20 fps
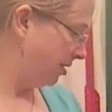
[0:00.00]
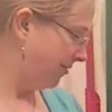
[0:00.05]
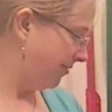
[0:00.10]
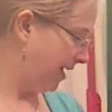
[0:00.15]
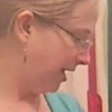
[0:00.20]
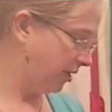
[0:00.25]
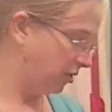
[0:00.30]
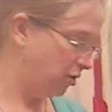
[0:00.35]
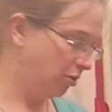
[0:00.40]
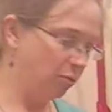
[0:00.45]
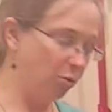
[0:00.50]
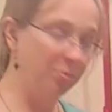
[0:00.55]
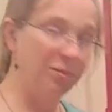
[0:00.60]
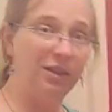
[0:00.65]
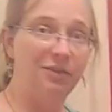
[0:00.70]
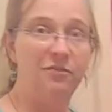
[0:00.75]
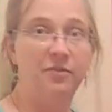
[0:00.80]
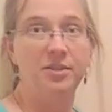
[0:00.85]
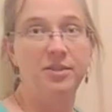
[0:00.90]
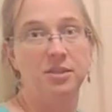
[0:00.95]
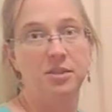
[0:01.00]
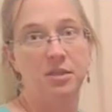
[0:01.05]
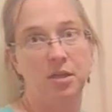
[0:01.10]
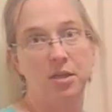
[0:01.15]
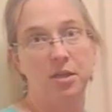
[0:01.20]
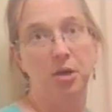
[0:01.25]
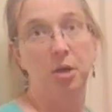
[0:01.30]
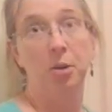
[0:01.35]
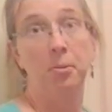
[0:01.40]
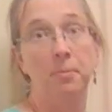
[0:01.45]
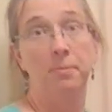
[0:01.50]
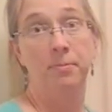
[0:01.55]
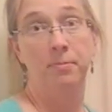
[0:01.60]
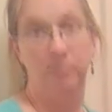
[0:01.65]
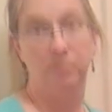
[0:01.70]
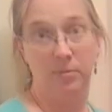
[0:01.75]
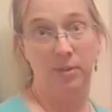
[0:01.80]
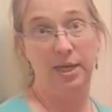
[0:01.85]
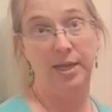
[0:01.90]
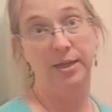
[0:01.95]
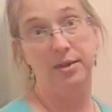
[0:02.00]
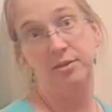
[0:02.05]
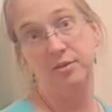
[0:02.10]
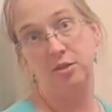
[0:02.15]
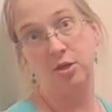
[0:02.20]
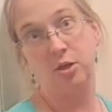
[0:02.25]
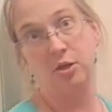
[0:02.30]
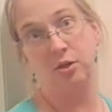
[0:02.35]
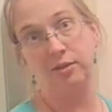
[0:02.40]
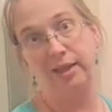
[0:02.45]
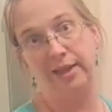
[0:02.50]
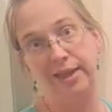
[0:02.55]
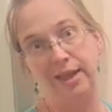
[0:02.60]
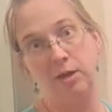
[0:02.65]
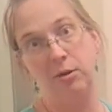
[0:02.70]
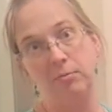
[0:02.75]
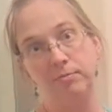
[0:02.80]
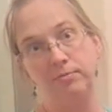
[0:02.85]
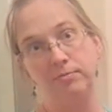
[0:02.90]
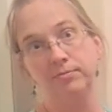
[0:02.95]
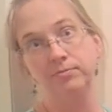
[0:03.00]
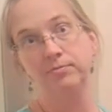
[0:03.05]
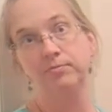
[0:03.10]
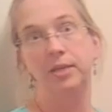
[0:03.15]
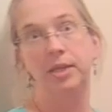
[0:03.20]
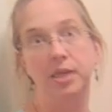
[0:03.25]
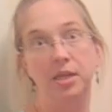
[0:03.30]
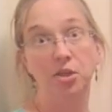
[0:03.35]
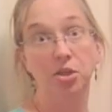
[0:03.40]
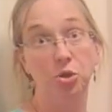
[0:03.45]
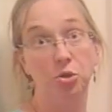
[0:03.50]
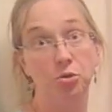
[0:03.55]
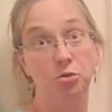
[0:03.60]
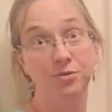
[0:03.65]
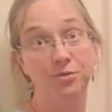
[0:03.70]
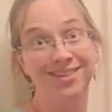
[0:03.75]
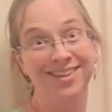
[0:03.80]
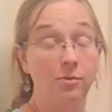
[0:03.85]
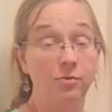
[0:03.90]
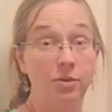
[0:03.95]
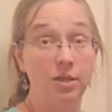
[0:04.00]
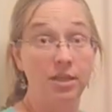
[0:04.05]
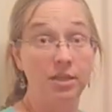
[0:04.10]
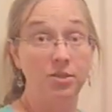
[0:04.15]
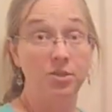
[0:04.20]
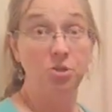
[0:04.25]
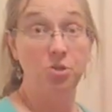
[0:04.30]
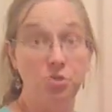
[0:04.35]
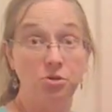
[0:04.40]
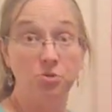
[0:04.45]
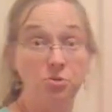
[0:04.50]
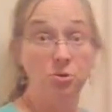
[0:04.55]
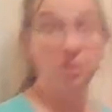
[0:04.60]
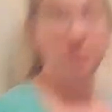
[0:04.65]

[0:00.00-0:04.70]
The vacuum normally fits in here. It's currently out being used. I wanted to